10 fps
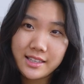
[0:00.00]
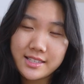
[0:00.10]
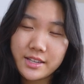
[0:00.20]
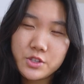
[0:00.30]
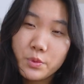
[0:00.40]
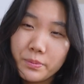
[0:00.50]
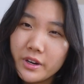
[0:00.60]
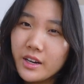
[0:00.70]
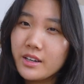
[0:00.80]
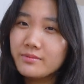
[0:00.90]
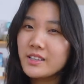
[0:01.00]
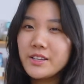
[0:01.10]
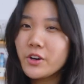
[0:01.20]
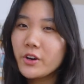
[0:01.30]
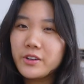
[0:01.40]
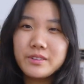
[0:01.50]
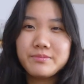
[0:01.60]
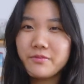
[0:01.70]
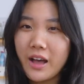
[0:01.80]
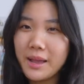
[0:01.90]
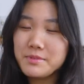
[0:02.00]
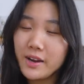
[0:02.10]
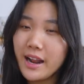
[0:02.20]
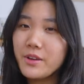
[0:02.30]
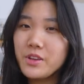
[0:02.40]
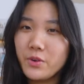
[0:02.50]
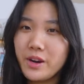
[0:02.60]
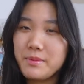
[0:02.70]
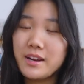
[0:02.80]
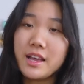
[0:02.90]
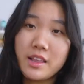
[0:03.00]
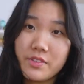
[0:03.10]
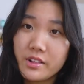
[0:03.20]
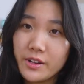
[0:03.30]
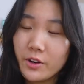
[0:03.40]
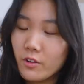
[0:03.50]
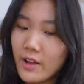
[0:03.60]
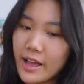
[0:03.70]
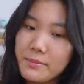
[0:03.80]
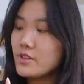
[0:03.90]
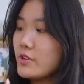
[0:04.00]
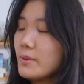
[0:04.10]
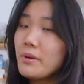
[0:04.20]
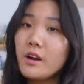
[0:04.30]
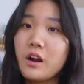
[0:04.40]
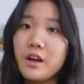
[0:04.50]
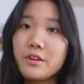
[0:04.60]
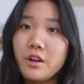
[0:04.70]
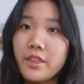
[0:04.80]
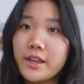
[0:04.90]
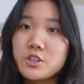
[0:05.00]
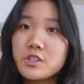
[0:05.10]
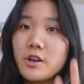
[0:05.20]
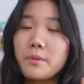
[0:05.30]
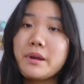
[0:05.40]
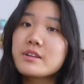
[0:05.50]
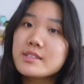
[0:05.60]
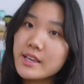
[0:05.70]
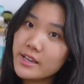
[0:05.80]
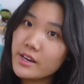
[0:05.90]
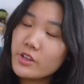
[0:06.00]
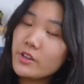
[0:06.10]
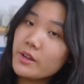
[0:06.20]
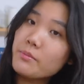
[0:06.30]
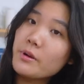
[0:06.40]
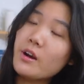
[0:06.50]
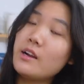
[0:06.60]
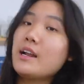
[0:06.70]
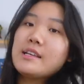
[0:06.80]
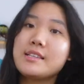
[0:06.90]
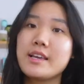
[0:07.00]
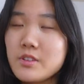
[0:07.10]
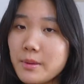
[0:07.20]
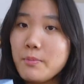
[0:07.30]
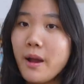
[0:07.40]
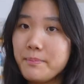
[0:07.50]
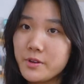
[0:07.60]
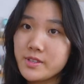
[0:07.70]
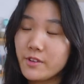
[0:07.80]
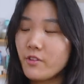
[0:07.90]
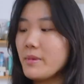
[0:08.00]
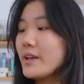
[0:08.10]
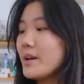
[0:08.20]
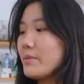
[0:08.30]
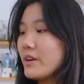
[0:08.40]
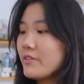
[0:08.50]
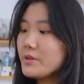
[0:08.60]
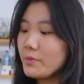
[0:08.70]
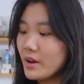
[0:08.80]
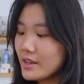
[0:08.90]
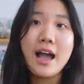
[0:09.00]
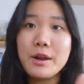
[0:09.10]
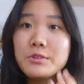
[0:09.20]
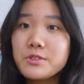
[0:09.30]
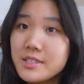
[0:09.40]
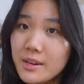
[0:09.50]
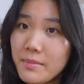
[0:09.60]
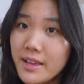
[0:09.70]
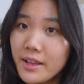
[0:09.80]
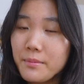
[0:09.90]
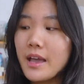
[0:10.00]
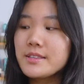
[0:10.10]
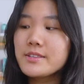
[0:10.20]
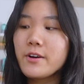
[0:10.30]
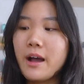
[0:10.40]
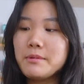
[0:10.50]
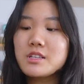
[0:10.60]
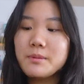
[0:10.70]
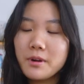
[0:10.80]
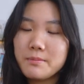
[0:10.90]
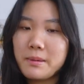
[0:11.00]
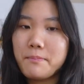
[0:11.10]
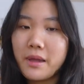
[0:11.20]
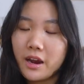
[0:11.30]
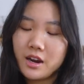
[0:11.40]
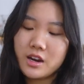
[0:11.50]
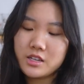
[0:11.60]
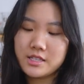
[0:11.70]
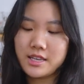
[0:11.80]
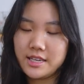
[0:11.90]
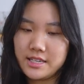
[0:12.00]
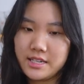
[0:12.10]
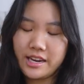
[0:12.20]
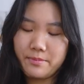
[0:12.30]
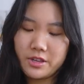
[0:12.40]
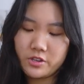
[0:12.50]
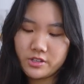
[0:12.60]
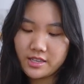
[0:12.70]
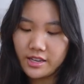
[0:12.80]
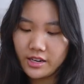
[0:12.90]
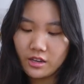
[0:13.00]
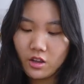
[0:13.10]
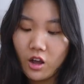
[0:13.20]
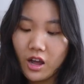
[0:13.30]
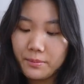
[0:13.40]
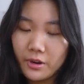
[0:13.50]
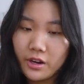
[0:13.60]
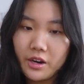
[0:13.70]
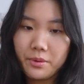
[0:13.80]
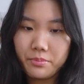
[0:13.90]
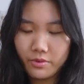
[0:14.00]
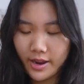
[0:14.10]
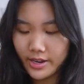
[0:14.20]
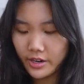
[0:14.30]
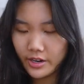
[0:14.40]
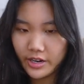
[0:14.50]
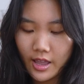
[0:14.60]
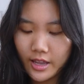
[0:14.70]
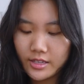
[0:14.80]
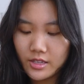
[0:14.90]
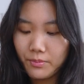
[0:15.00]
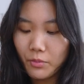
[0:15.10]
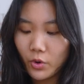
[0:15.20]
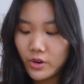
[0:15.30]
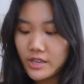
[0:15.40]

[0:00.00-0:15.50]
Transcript: that's like super clean girl vibes right now, you know what I mean? I love the clean girl vibe. So you can put it on like just on your bare skin, you can put it on as like to like prep your skin for makeup, whatever you want. I don't do skin makeup, and so I'm just gonna put on my bare skin, and it makes your skin calmer, brighter, and more